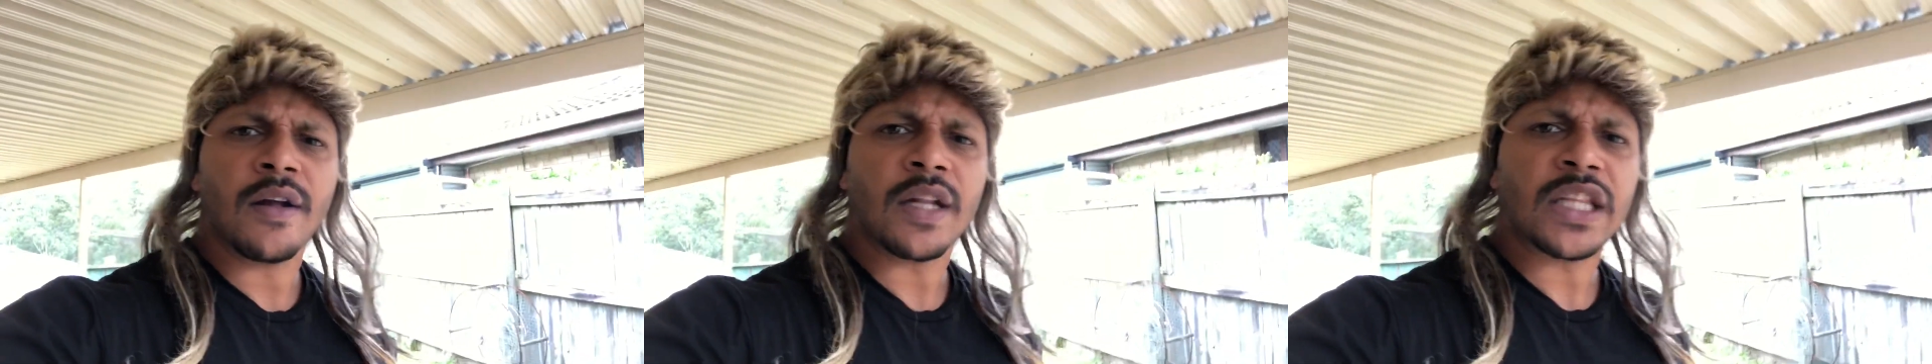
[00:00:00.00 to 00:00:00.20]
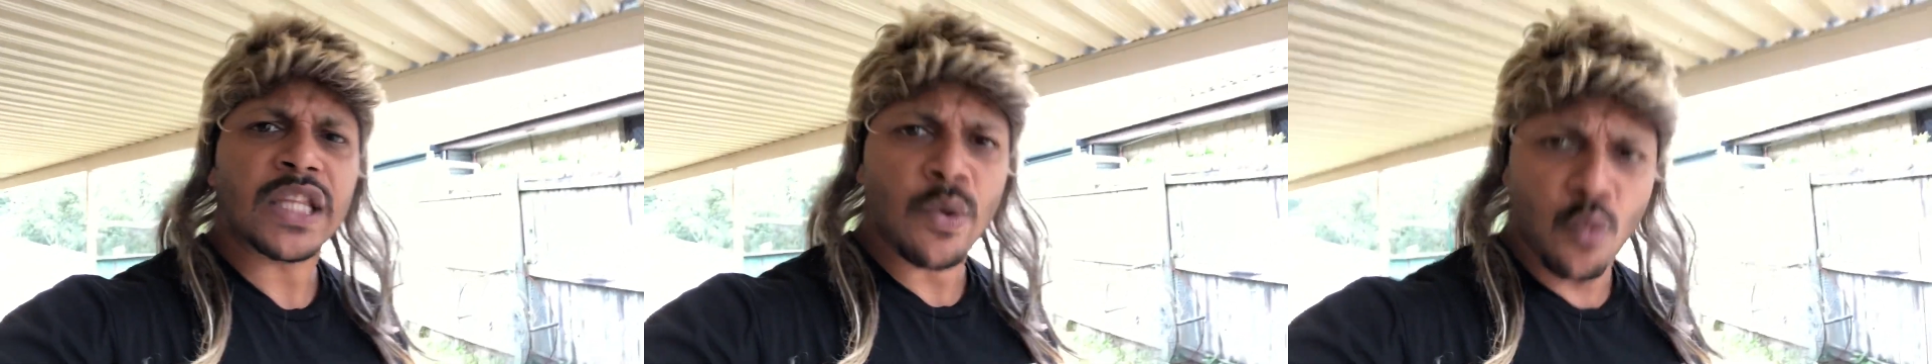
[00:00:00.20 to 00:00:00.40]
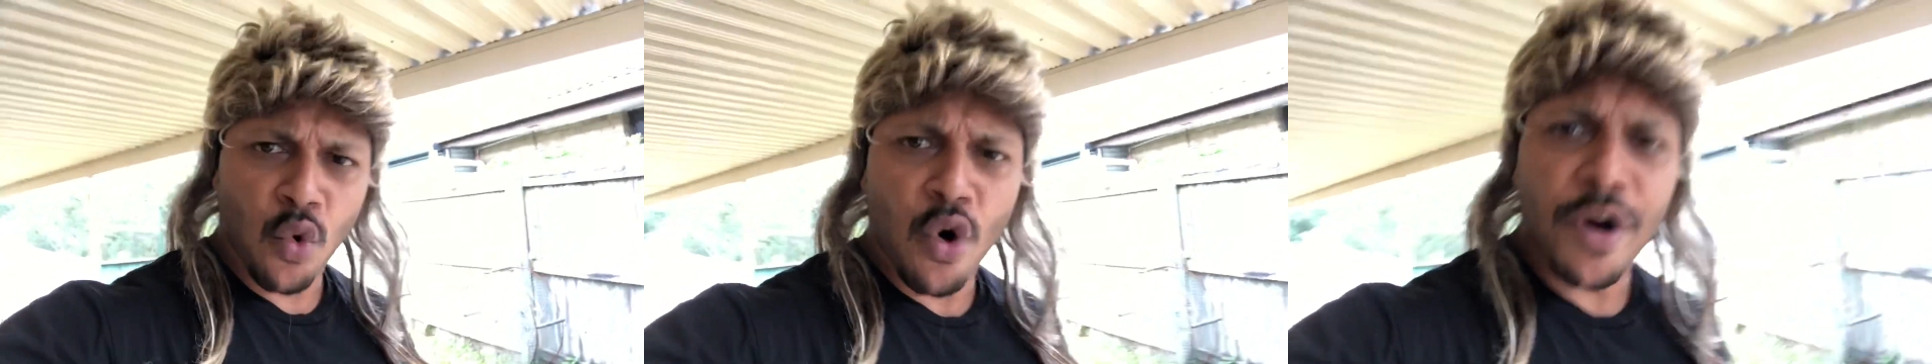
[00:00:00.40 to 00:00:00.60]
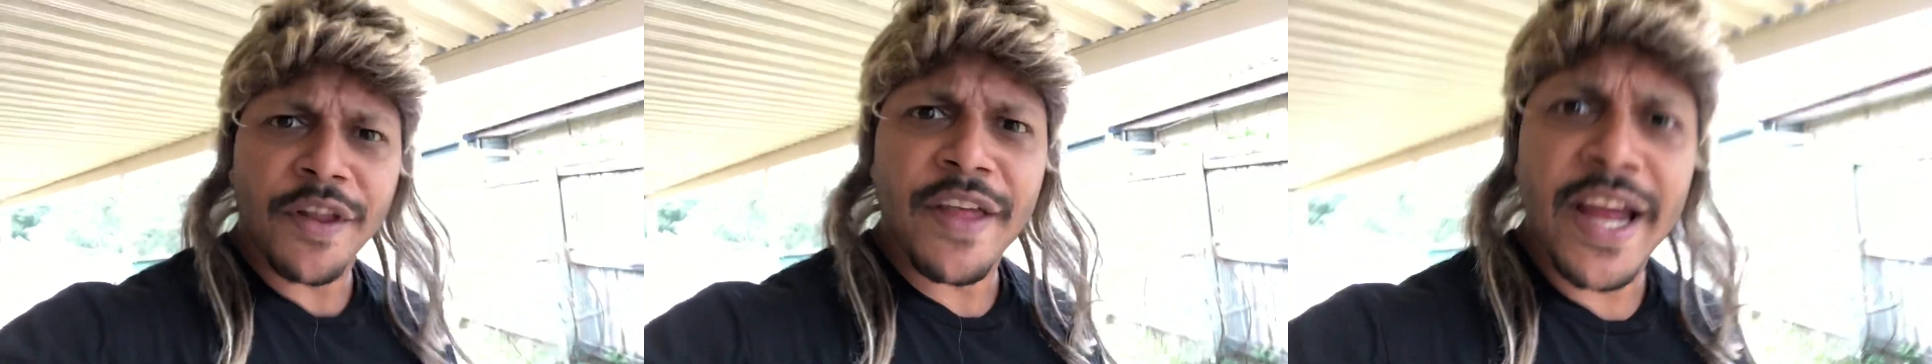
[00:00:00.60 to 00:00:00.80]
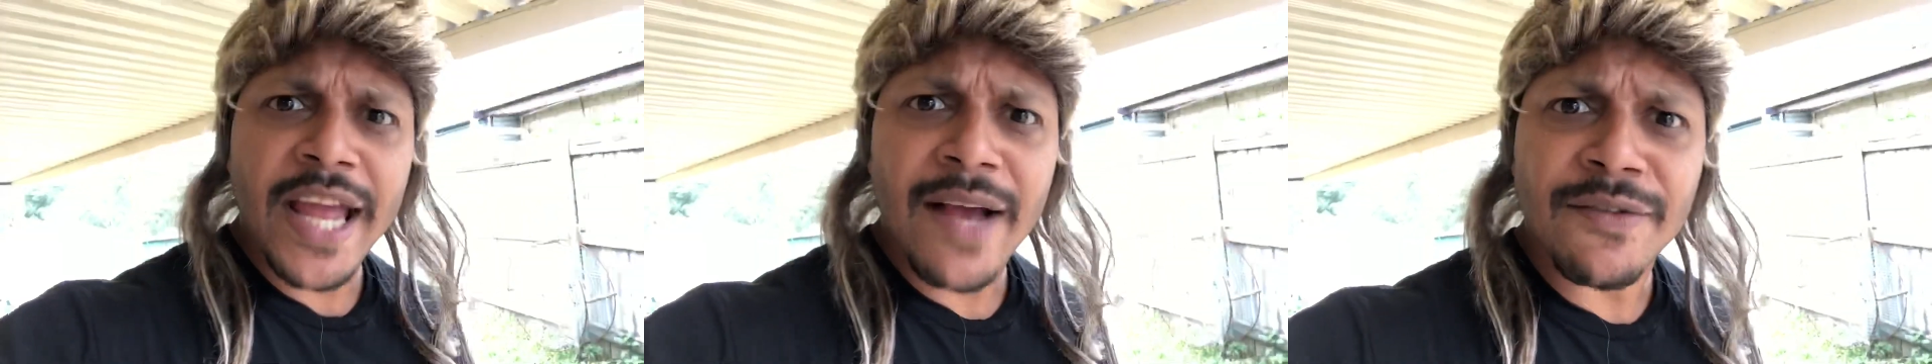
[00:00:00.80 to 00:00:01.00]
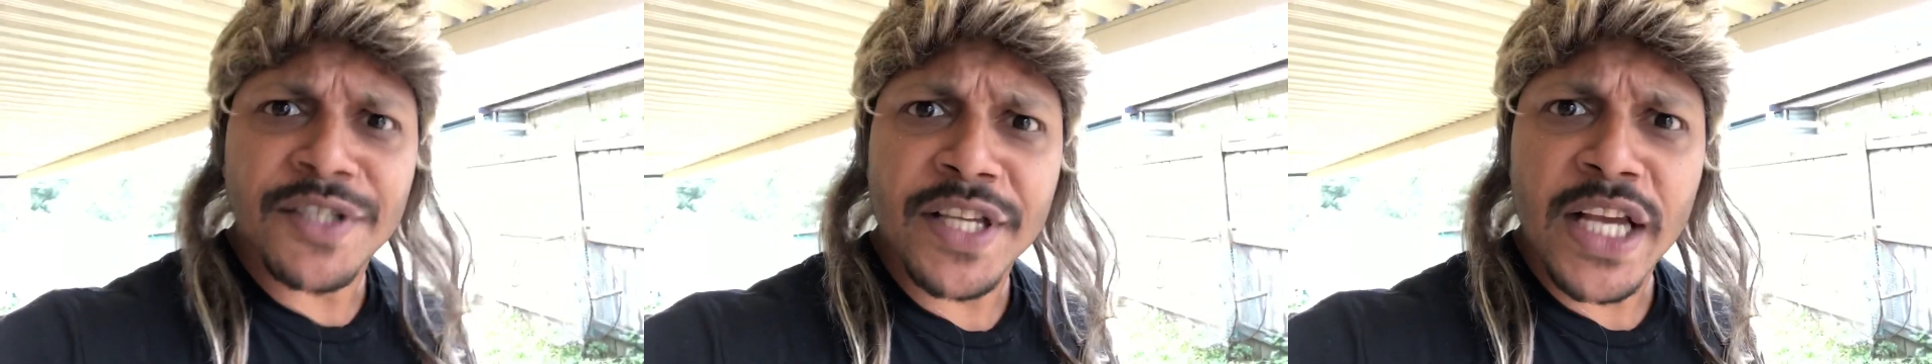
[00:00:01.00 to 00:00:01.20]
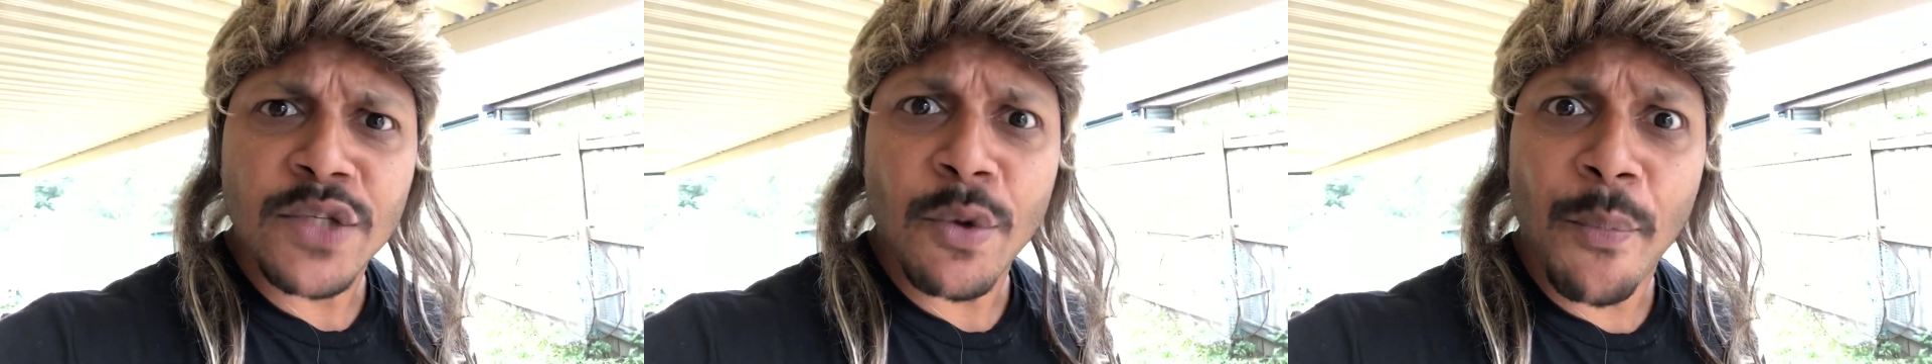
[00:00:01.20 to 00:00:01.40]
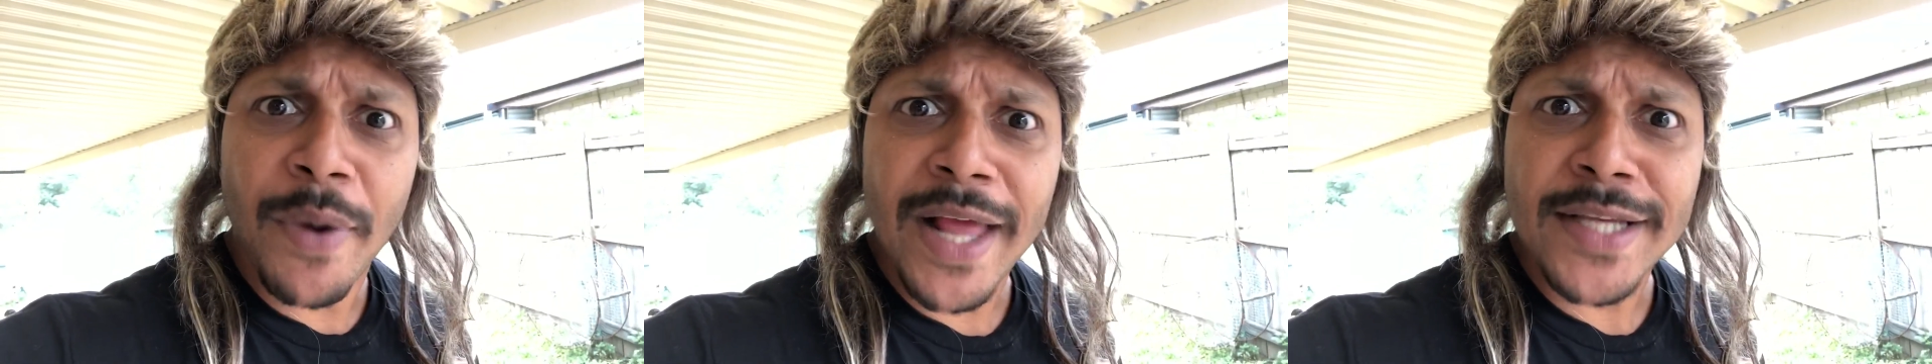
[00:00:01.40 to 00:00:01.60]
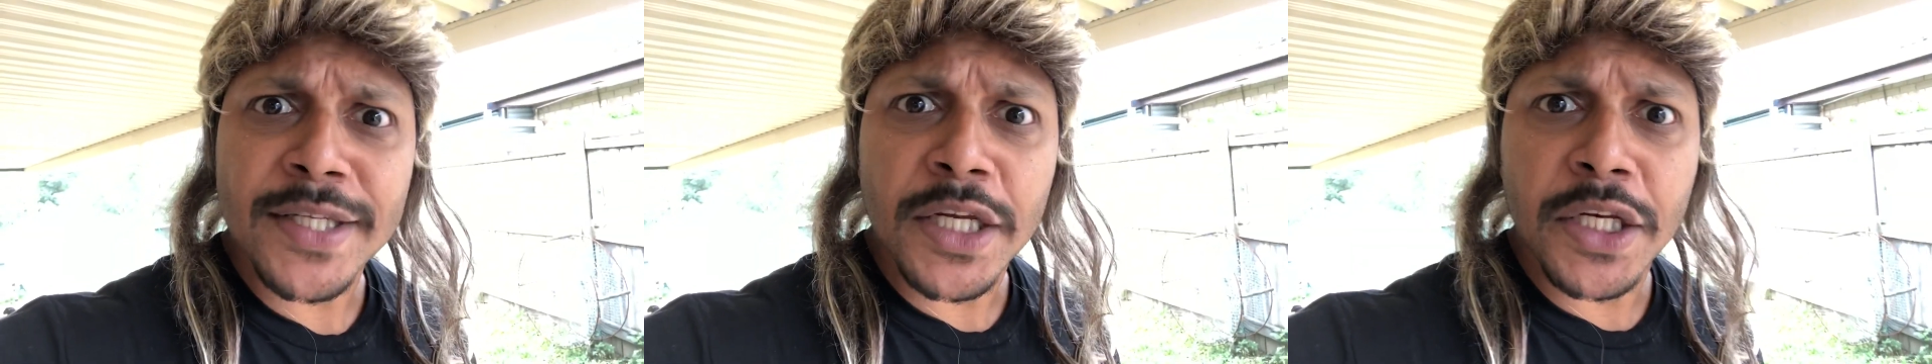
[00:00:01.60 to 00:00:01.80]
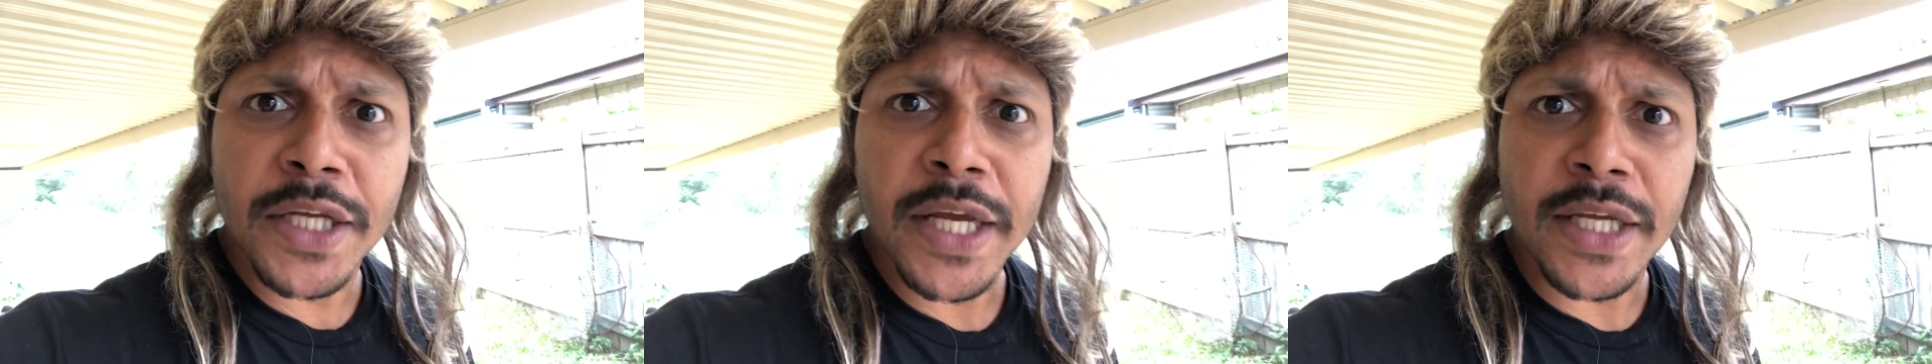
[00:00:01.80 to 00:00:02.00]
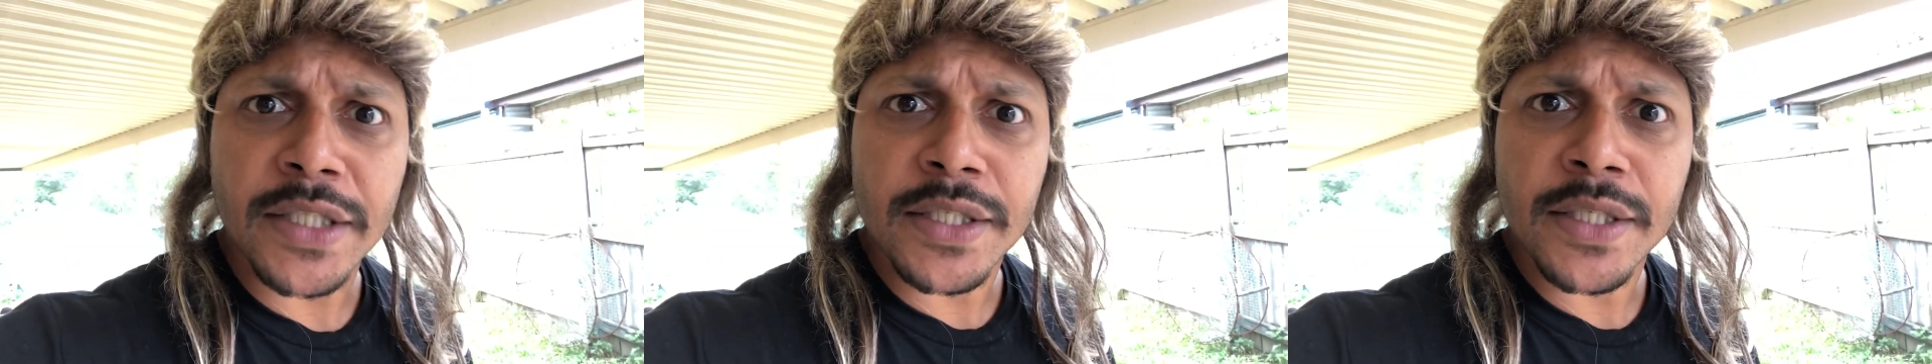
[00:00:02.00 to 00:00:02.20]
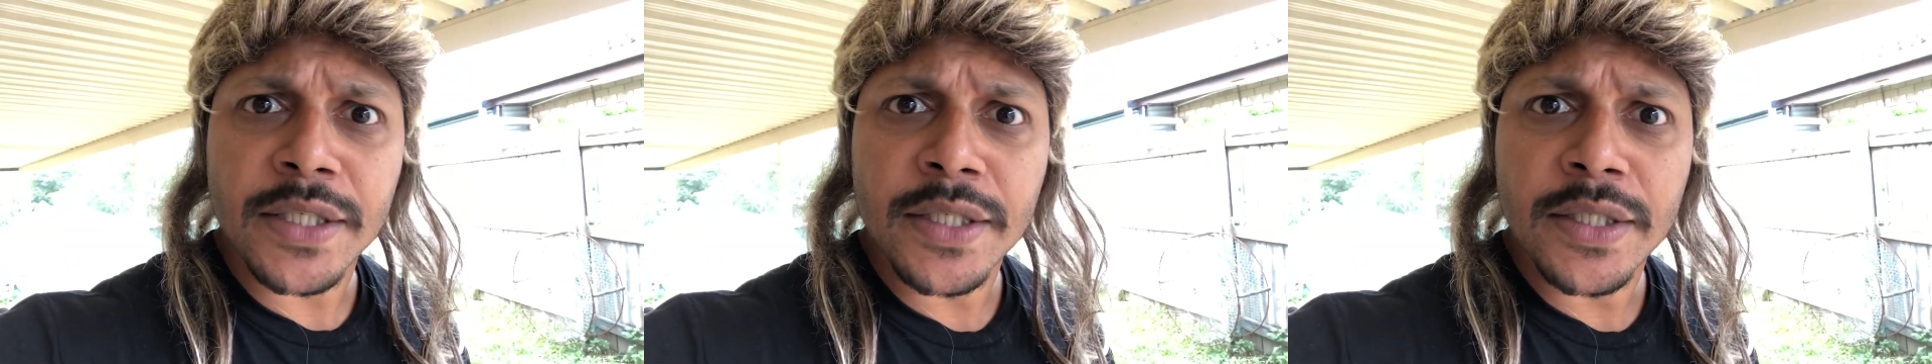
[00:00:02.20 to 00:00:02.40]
then why do they have sex with plastic dicks?